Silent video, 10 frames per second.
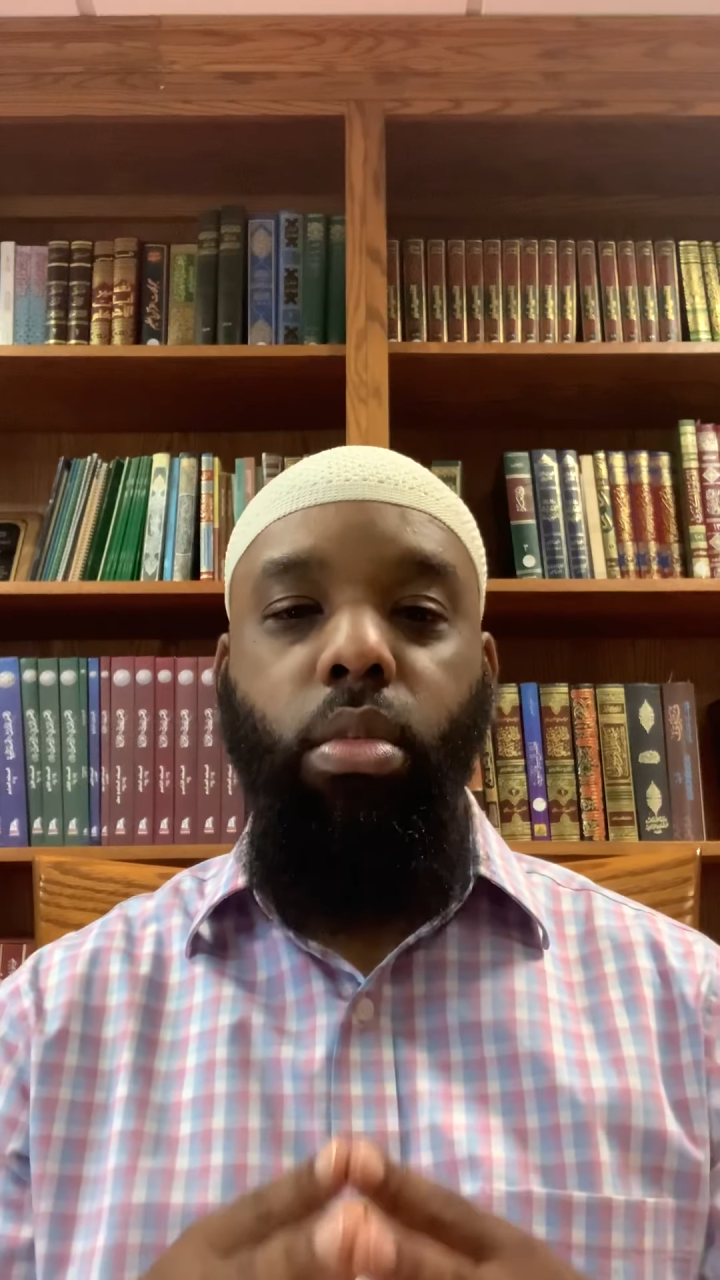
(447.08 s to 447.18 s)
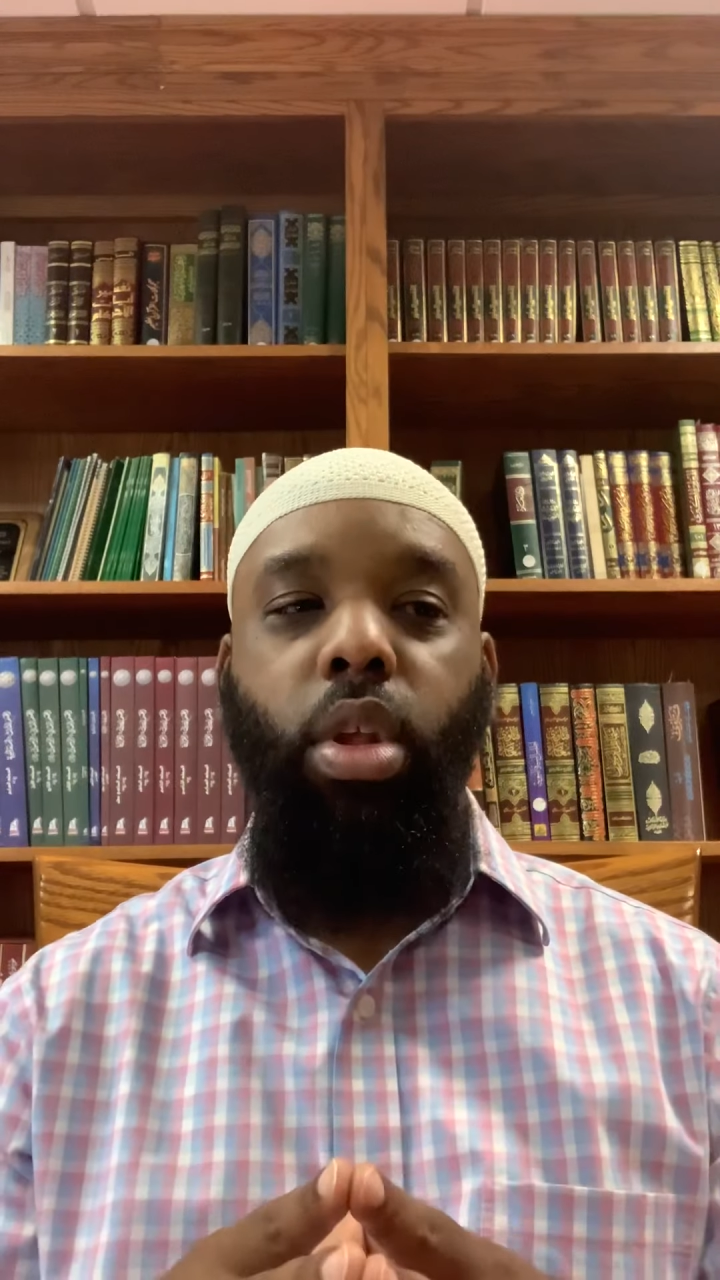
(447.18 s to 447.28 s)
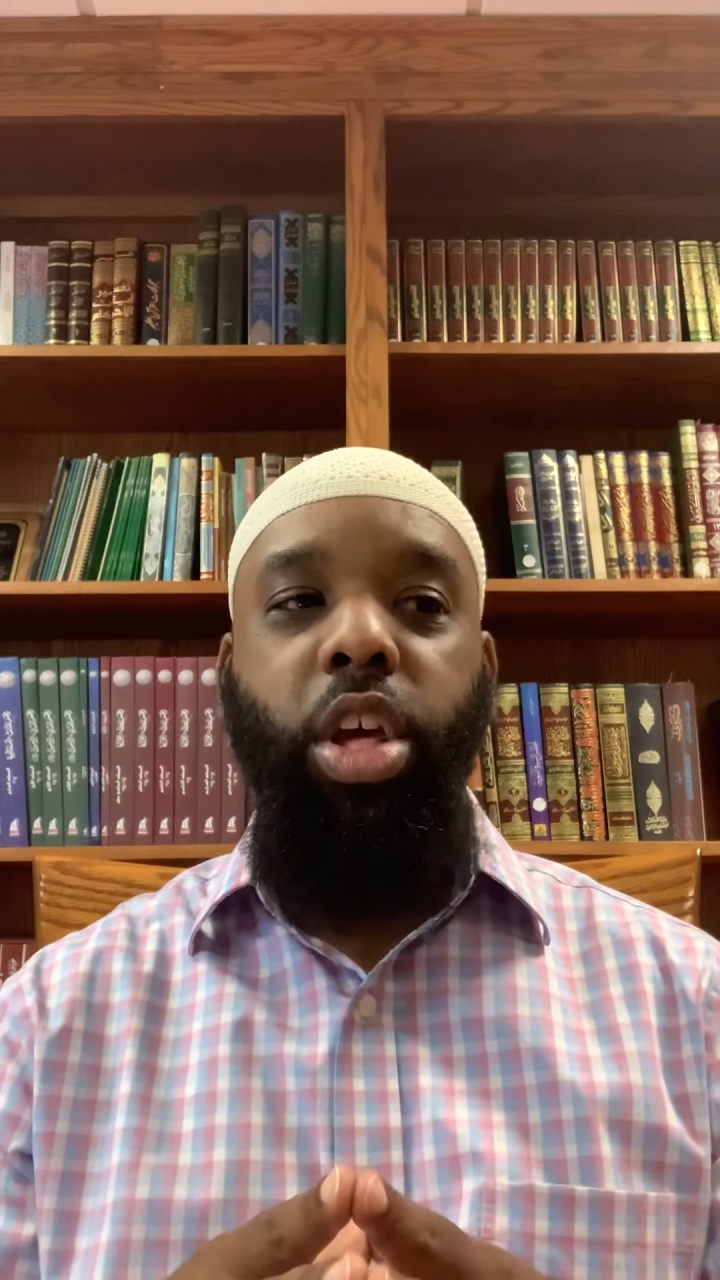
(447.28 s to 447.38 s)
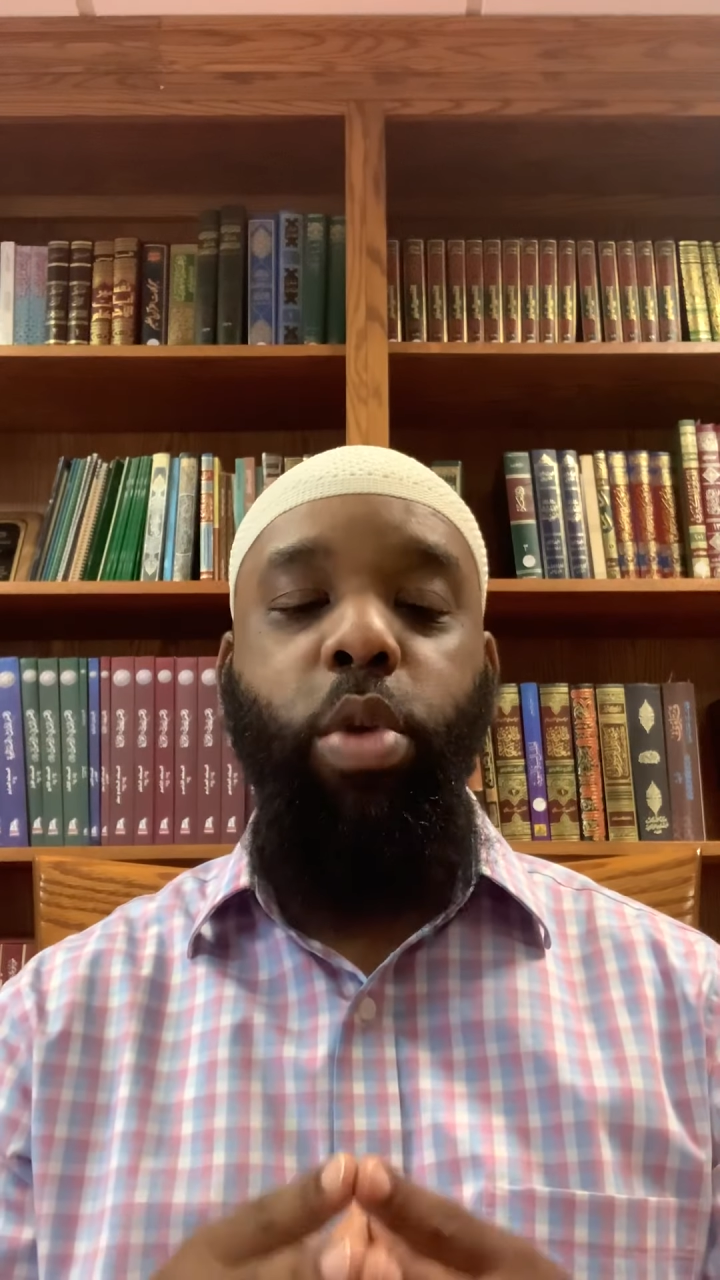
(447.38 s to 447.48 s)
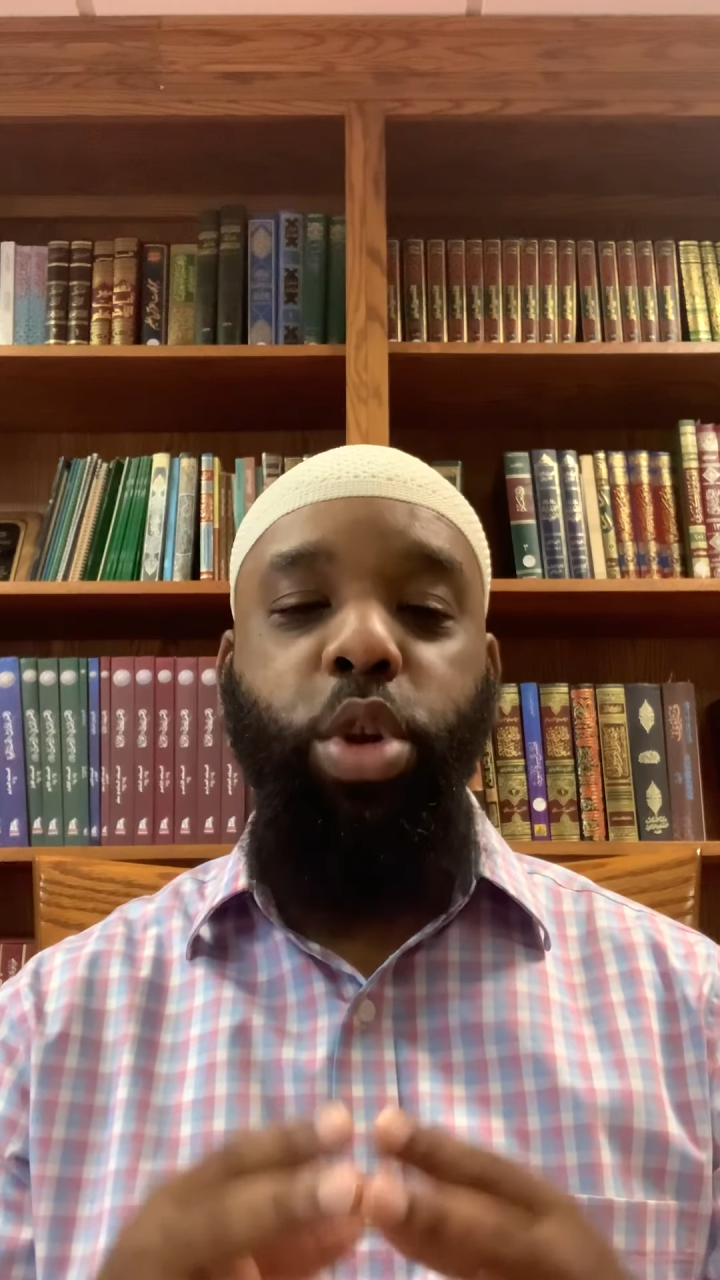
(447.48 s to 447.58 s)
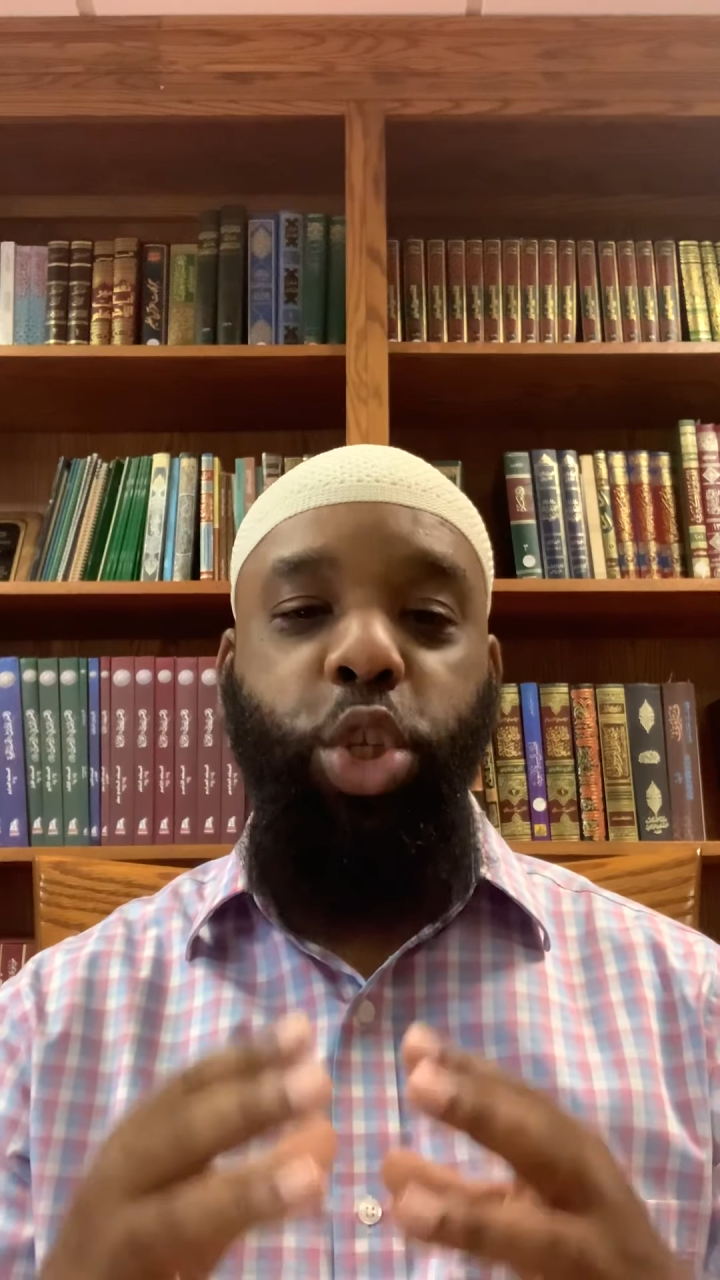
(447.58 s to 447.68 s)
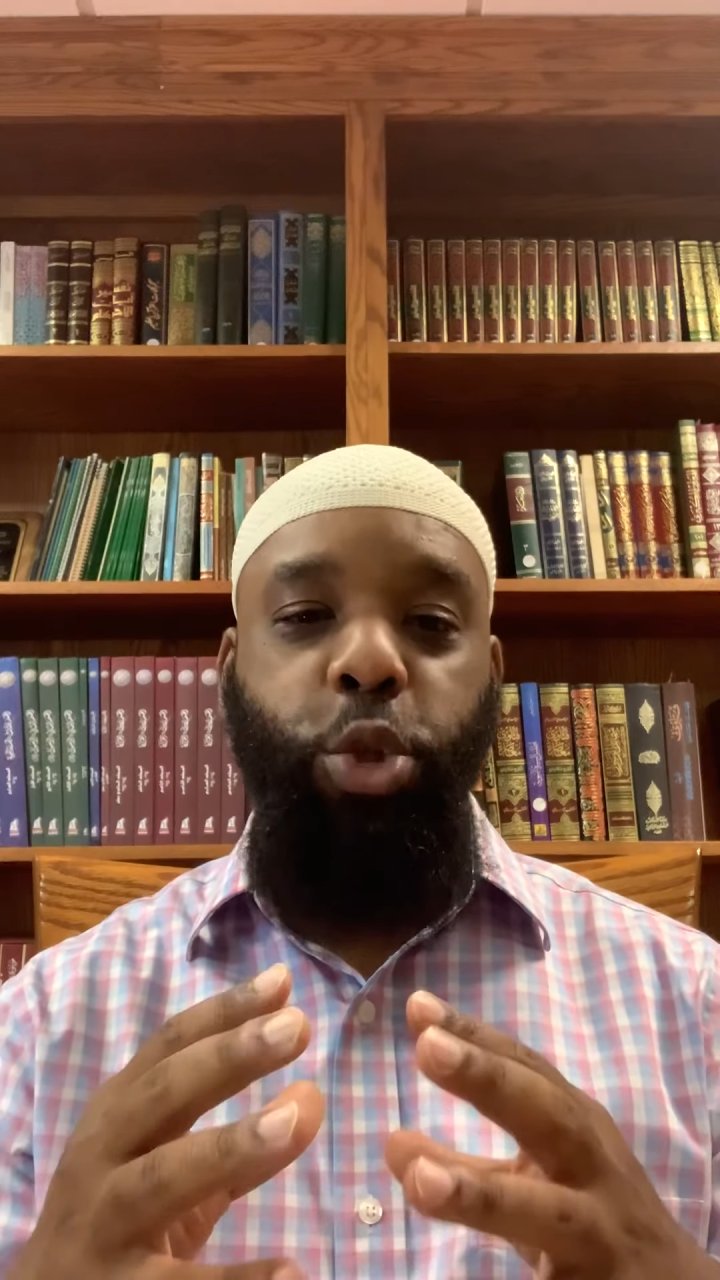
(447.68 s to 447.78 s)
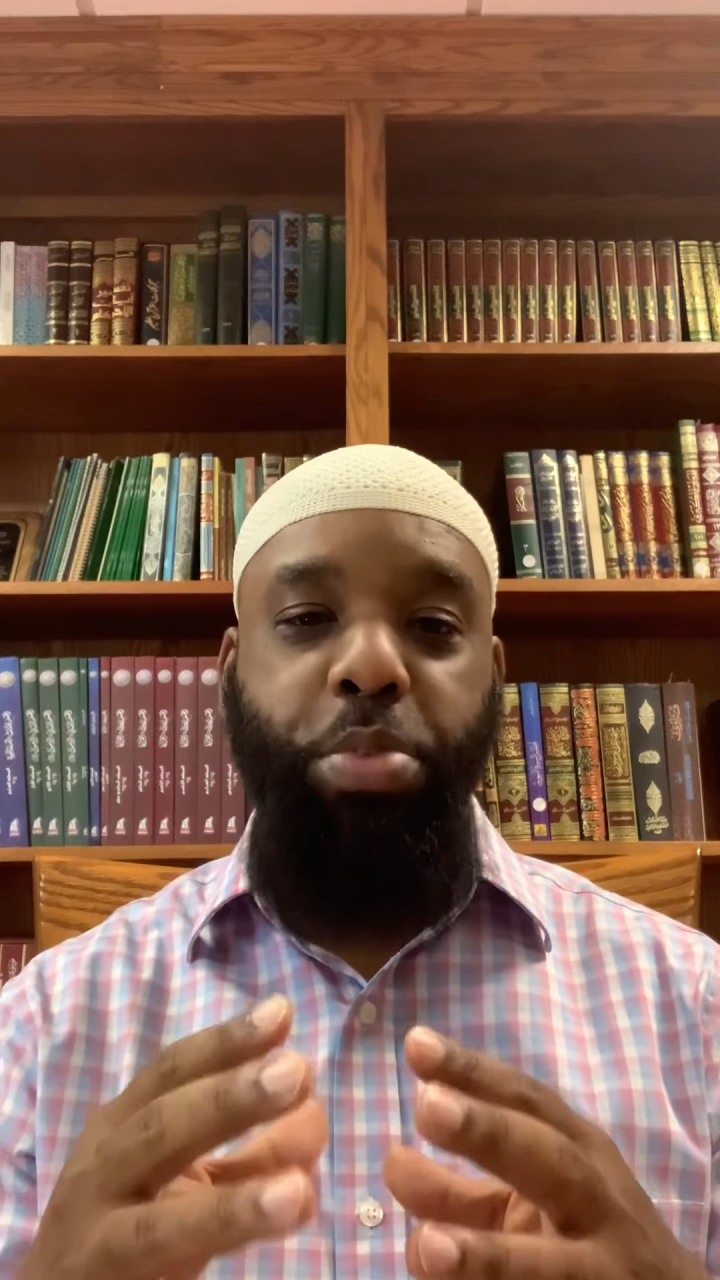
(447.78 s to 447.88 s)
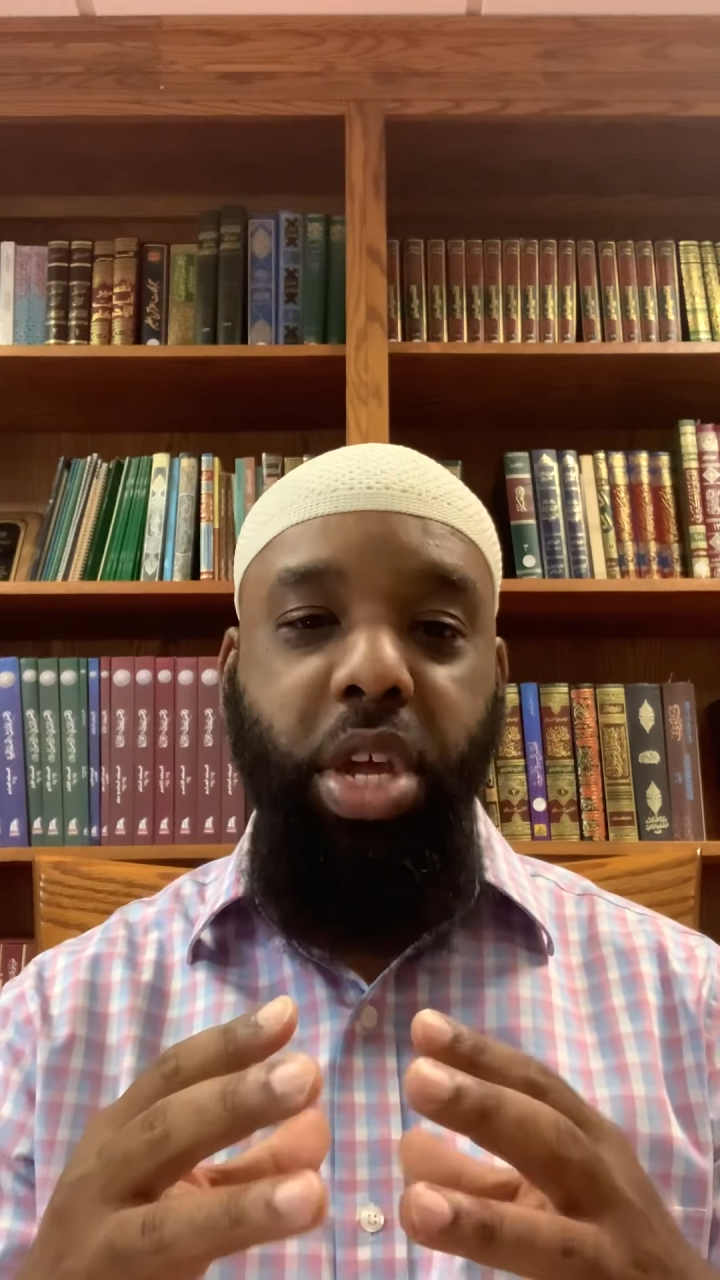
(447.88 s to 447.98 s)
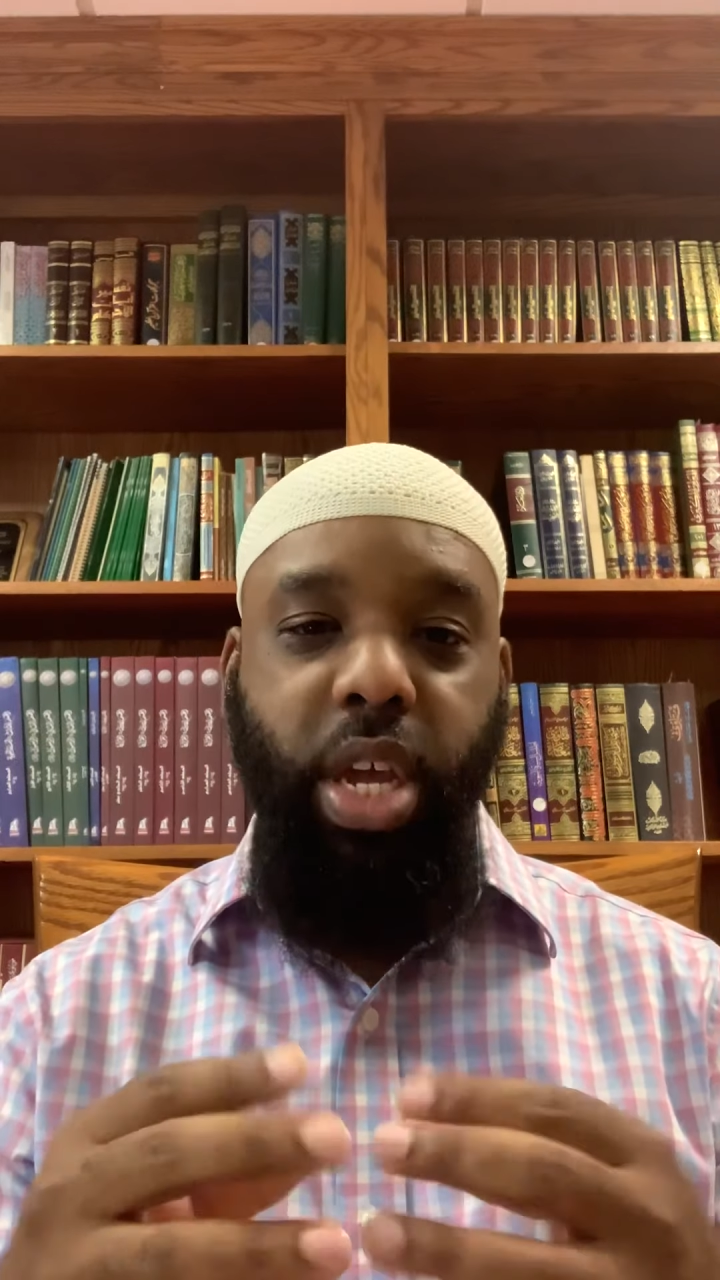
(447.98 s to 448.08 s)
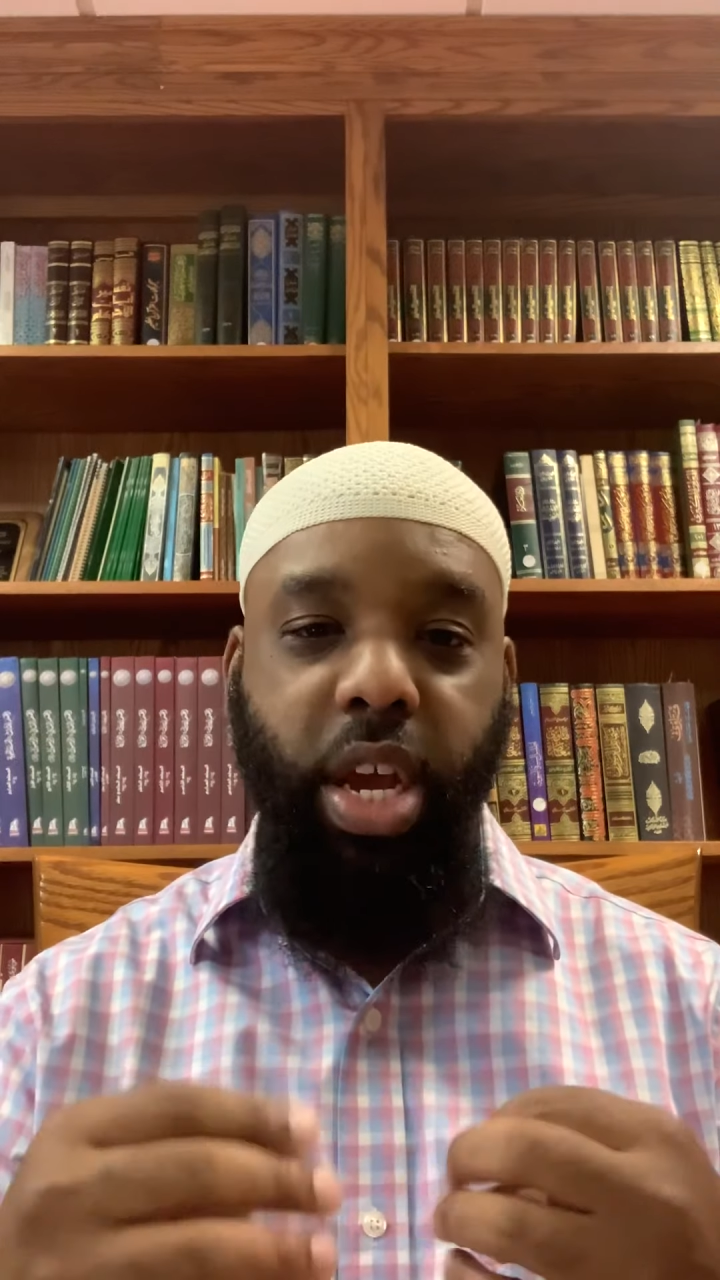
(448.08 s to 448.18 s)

he would speak